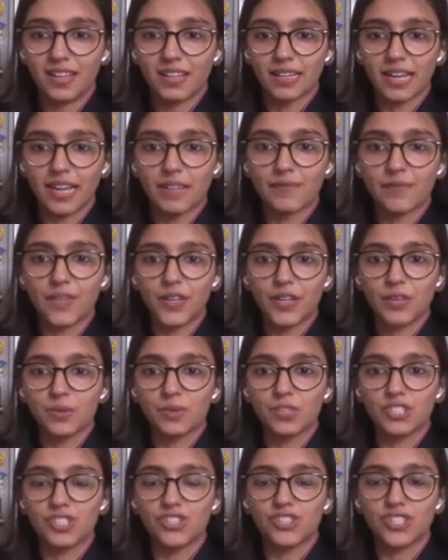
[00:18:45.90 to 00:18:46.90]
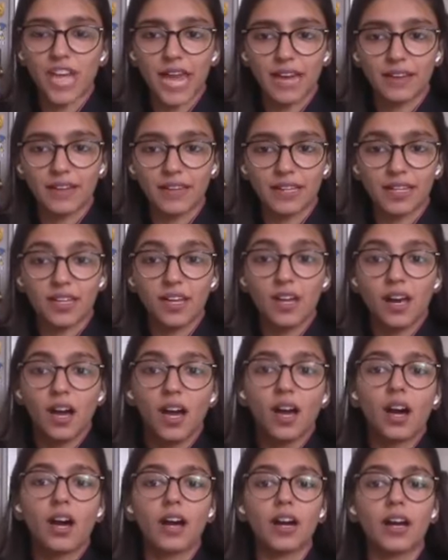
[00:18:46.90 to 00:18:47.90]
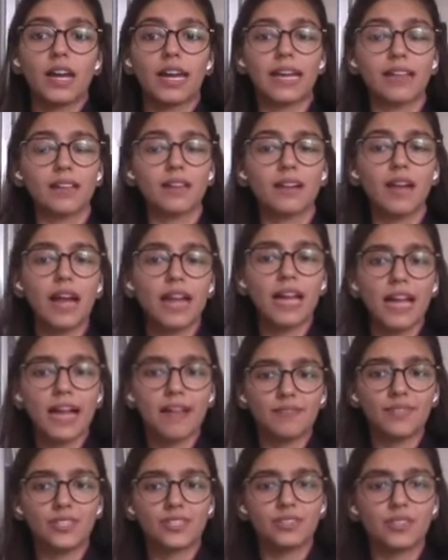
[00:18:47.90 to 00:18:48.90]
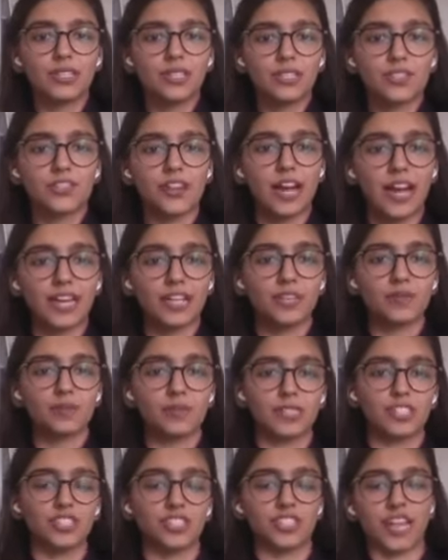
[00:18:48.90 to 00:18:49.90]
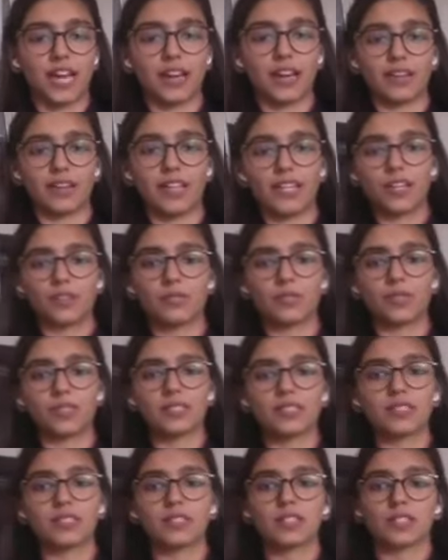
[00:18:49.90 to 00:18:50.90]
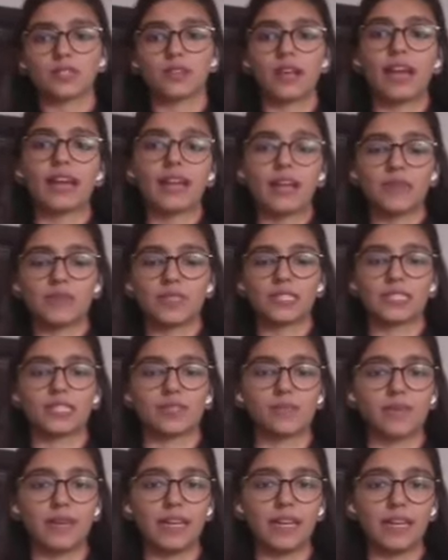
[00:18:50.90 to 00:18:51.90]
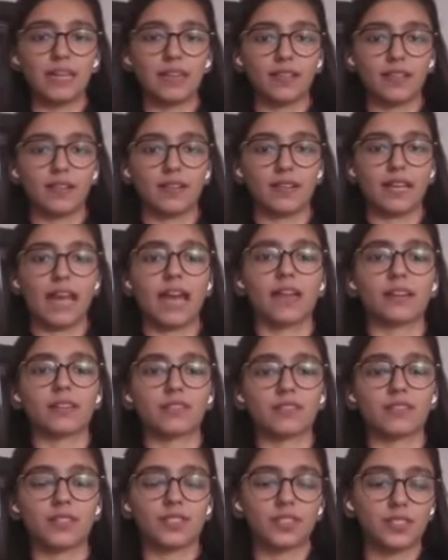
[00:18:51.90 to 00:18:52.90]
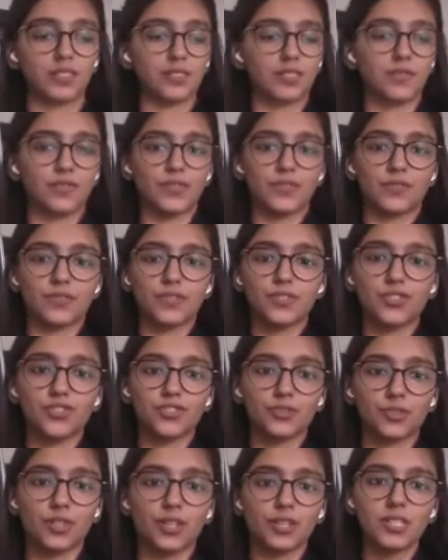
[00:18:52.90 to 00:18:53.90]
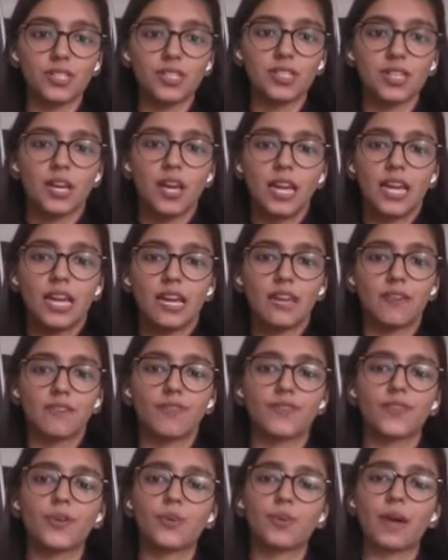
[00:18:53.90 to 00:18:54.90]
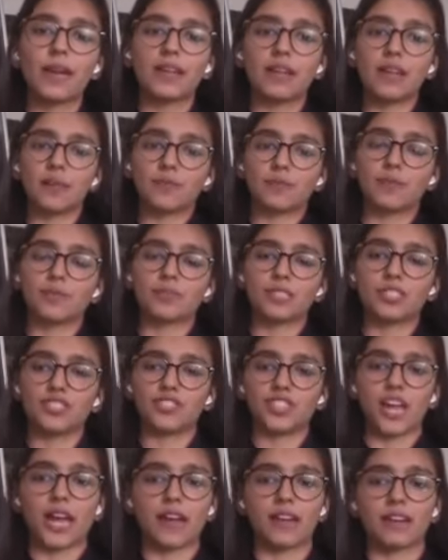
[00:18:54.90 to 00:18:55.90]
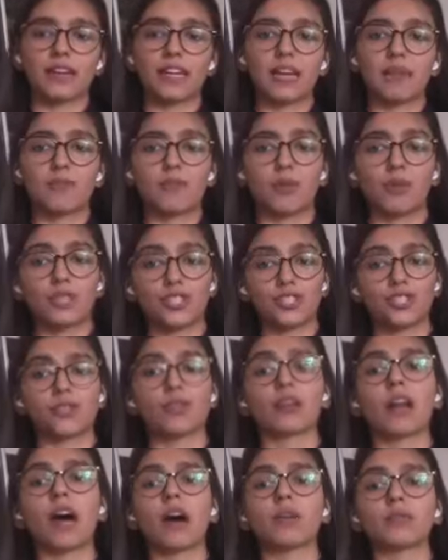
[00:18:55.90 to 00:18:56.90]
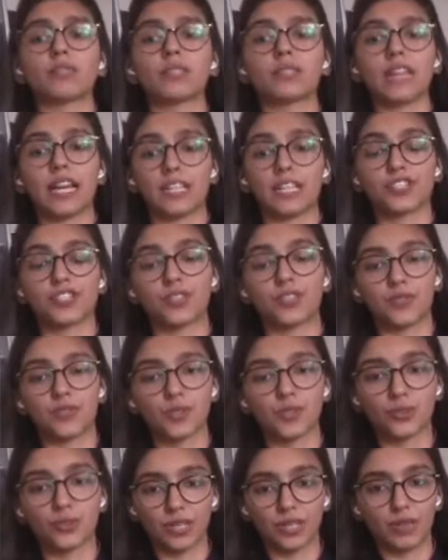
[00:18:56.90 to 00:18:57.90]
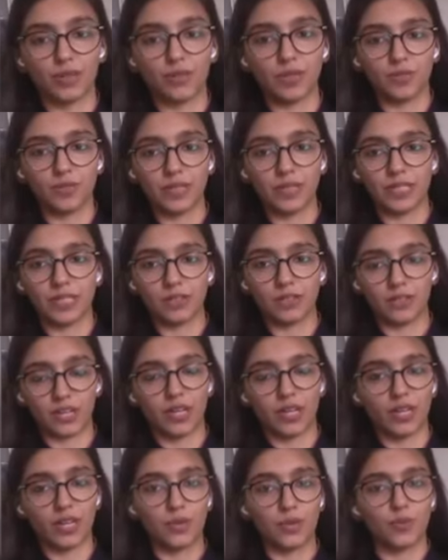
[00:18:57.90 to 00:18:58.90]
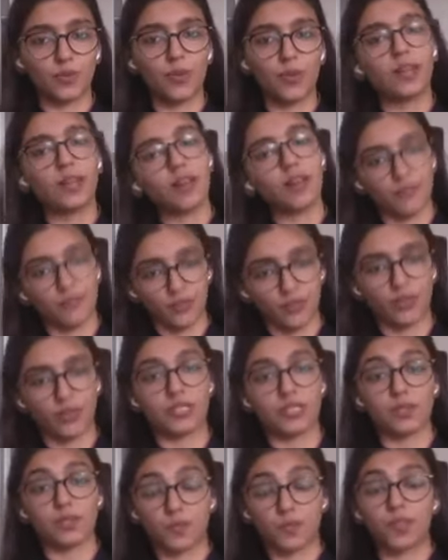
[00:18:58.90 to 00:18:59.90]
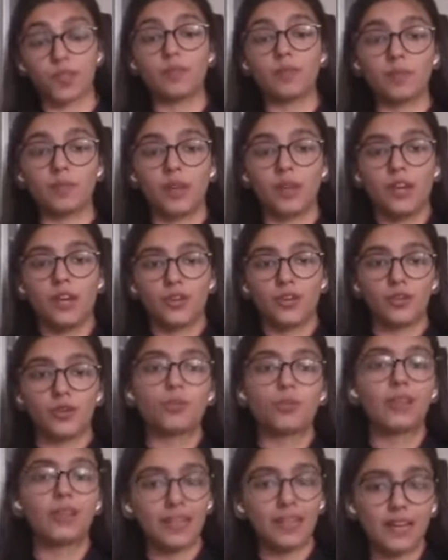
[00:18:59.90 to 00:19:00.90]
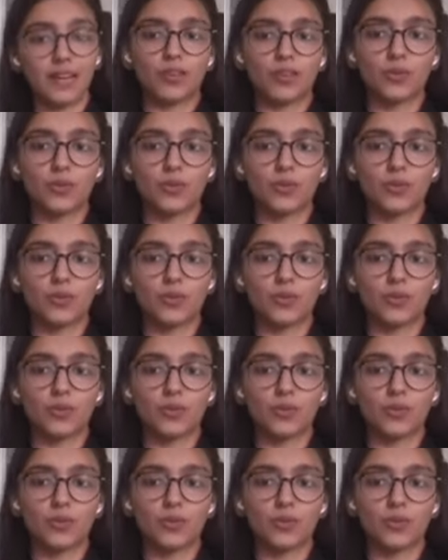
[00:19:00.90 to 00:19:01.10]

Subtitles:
Can we use jaggery? Hetal, I haven't really tried using jaggery to this. So like I was explaining the characteristics of different sugars, if you end up using jaggery, I'm not sure how the texture of the cookie will be. Okay, it will, of course, you will get a